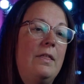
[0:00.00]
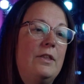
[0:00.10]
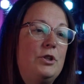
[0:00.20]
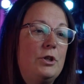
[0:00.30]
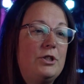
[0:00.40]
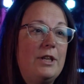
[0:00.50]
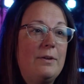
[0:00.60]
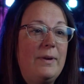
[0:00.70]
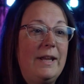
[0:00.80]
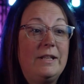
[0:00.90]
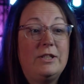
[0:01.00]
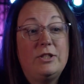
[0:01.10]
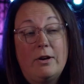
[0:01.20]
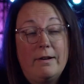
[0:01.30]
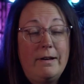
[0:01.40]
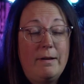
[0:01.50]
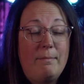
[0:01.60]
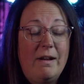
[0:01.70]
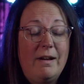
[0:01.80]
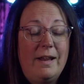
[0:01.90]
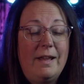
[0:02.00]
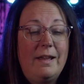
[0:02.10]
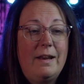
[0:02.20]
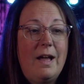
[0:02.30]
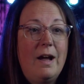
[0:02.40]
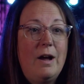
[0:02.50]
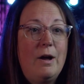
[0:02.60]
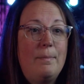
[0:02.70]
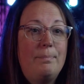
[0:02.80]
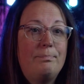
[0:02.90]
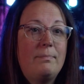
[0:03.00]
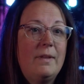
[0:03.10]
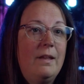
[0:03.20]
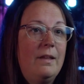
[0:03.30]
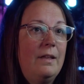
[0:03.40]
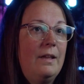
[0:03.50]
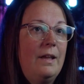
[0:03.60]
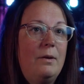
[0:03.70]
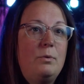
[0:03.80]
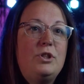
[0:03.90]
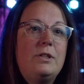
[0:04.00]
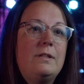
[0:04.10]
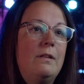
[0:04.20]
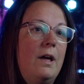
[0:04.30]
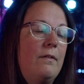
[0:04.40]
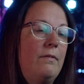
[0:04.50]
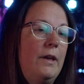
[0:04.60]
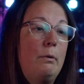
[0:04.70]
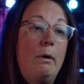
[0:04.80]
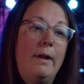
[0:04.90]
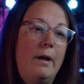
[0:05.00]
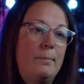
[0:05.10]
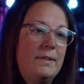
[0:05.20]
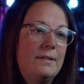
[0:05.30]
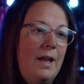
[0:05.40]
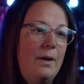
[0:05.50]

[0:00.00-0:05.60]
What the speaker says: the church that we had started in Marion, it was just a lot of like grown-ups,